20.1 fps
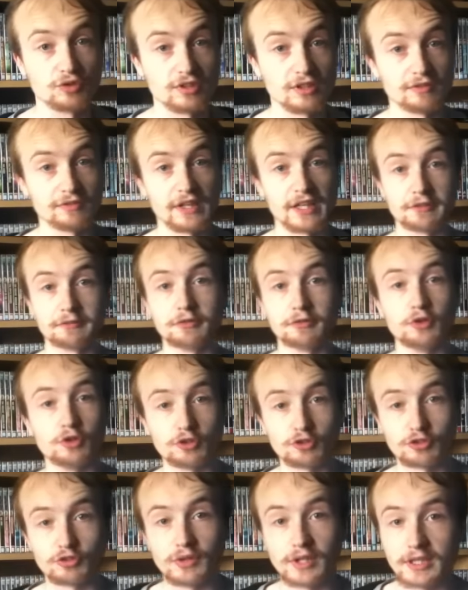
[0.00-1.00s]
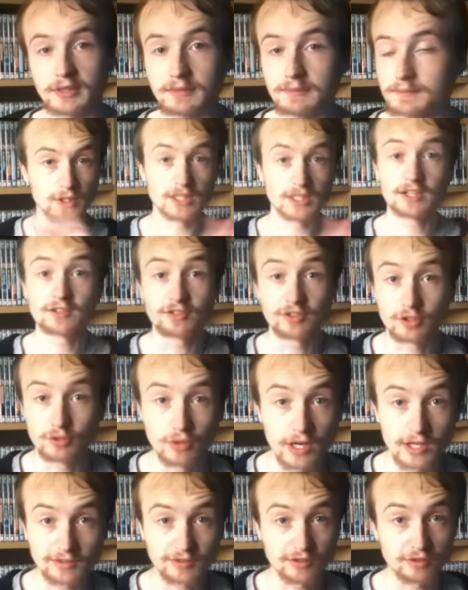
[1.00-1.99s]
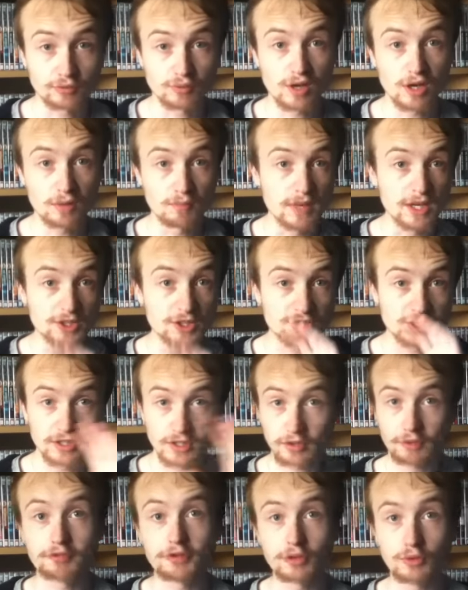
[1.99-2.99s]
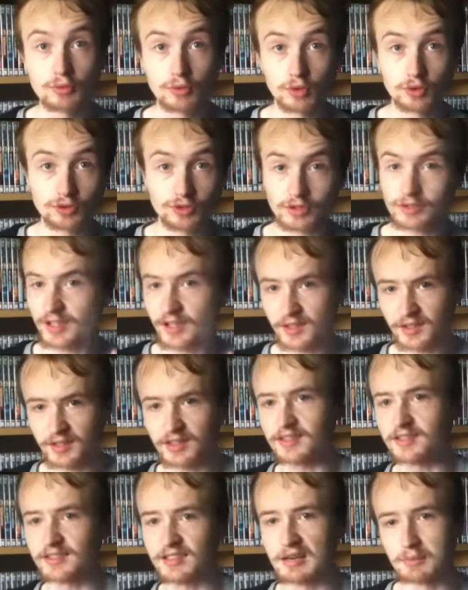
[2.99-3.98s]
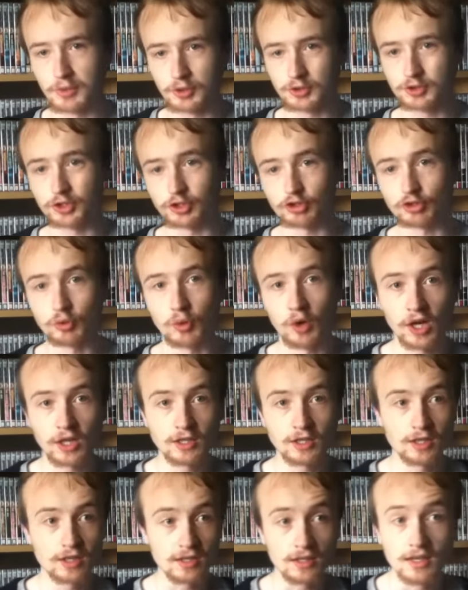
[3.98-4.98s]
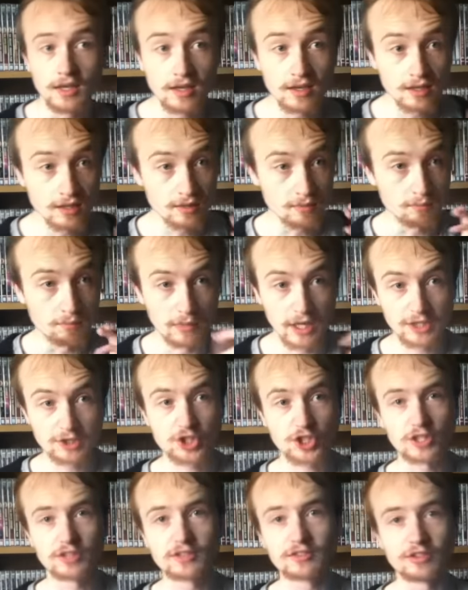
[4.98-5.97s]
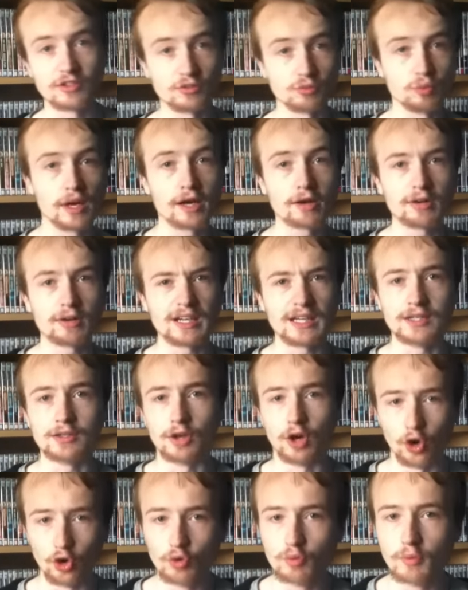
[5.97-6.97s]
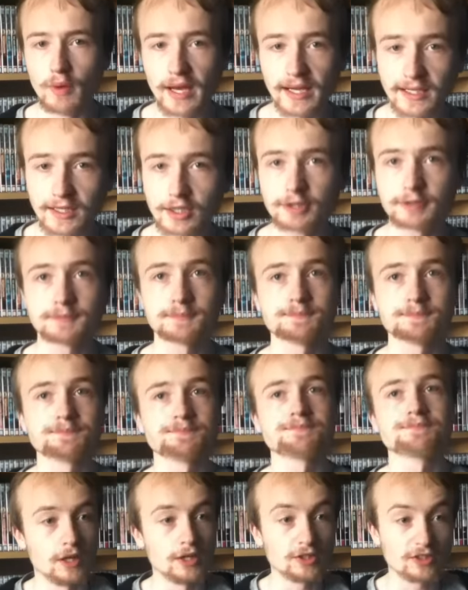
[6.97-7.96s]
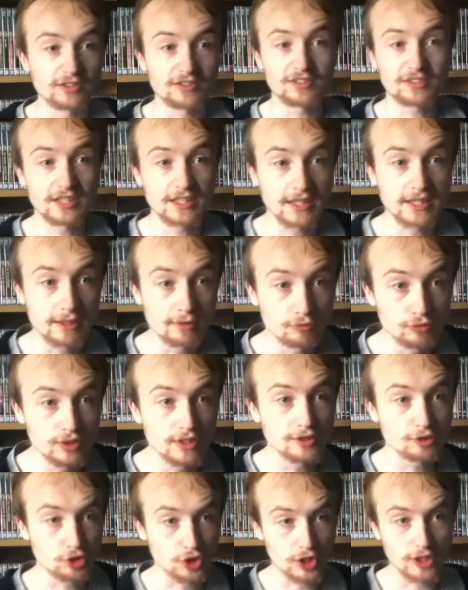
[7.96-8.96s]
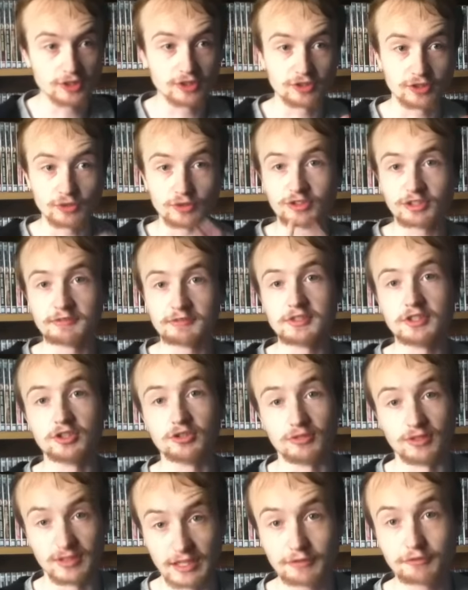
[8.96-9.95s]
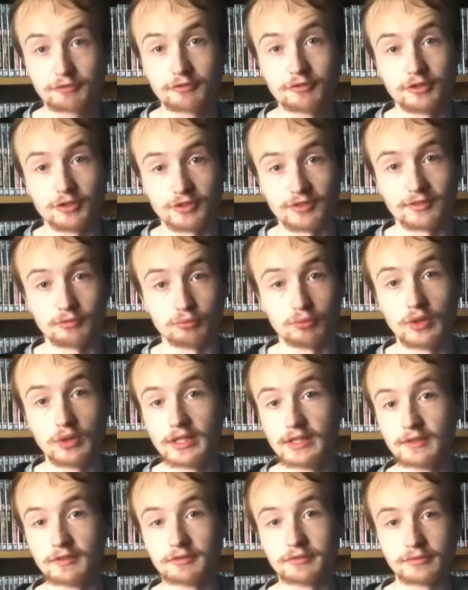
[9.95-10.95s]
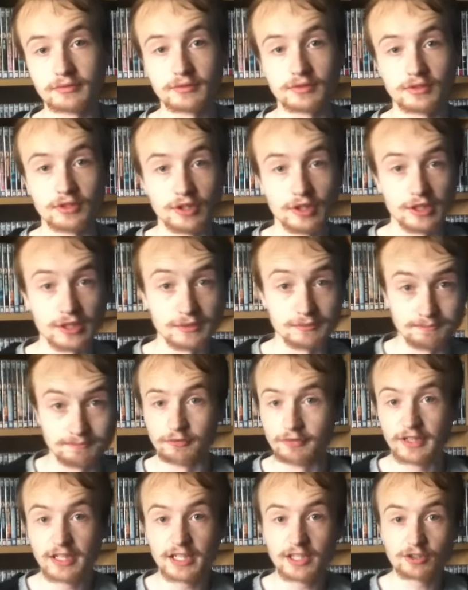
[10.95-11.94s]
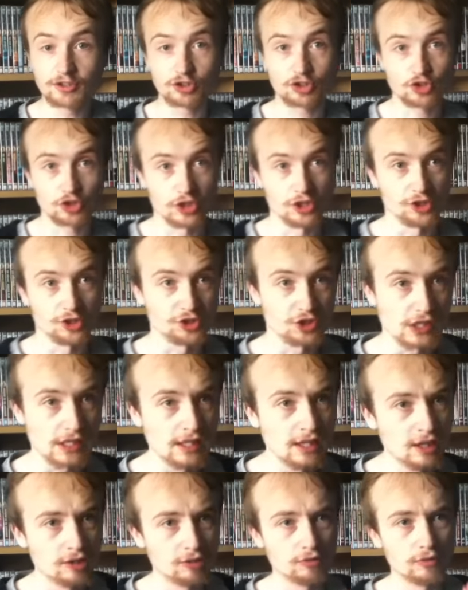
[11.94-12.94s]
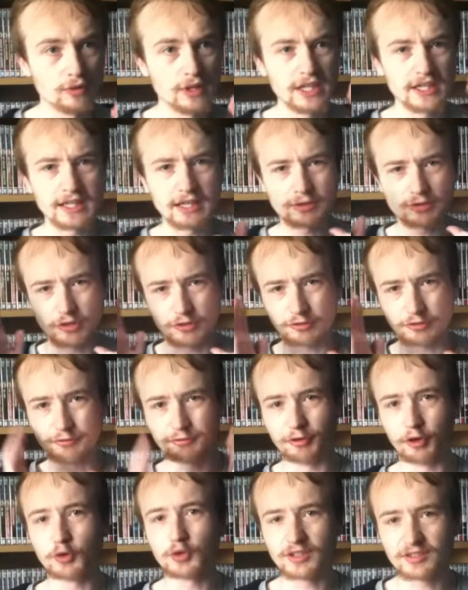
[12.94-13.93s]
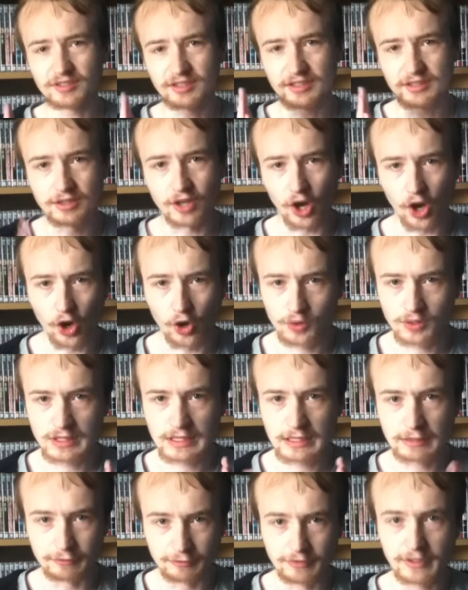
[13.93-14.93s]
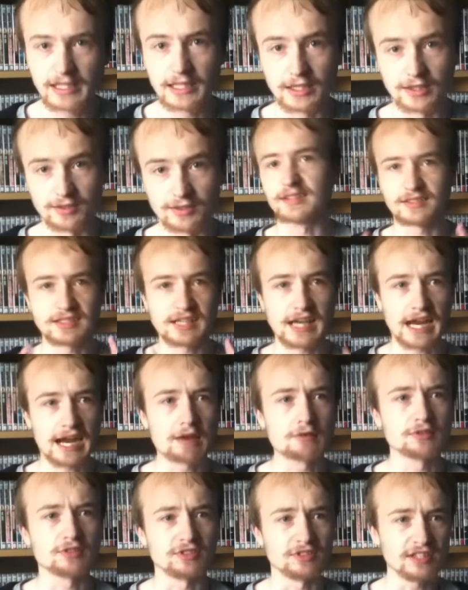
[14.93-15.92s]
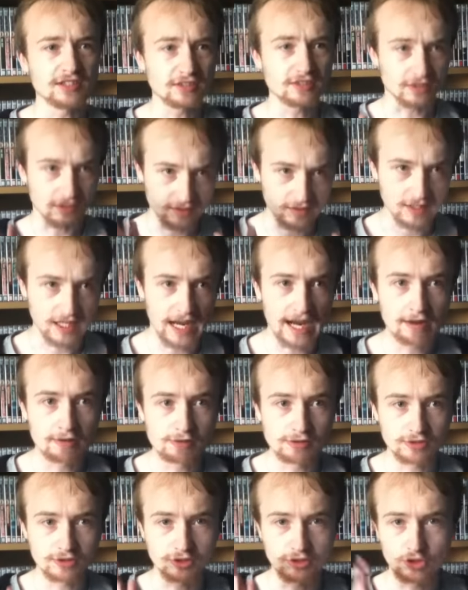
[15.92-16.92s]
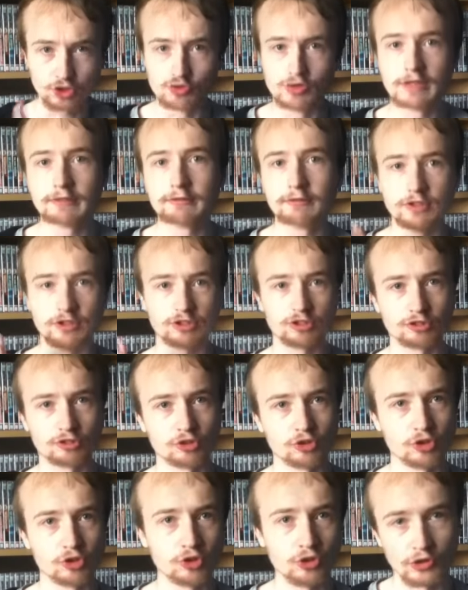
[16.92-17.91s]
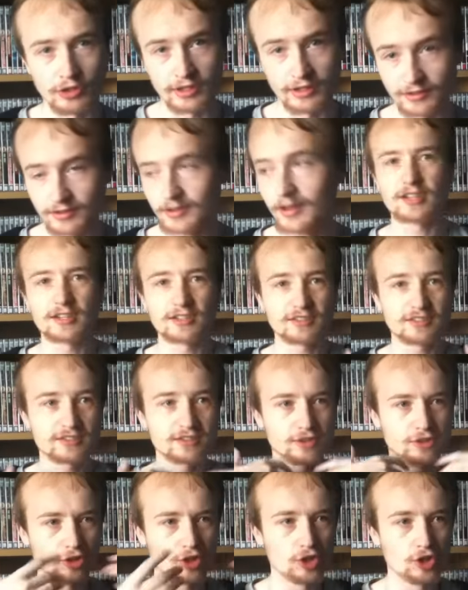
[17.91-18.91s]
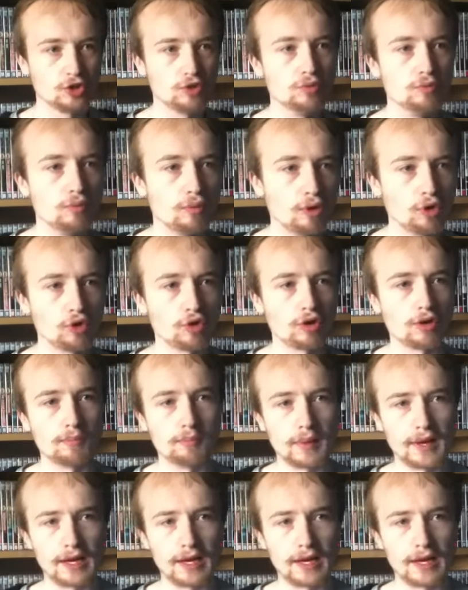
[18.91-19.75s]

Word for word: 40th anniversary. And yes, Zagreus as well, mentioned in a few audios, as I said, Project Twilight, mentioned as well in Omega. And you can see they really tried to do something different with the villains trilogy, really now just focusing on the villain as characters. These are character driven stories. It's nice to know more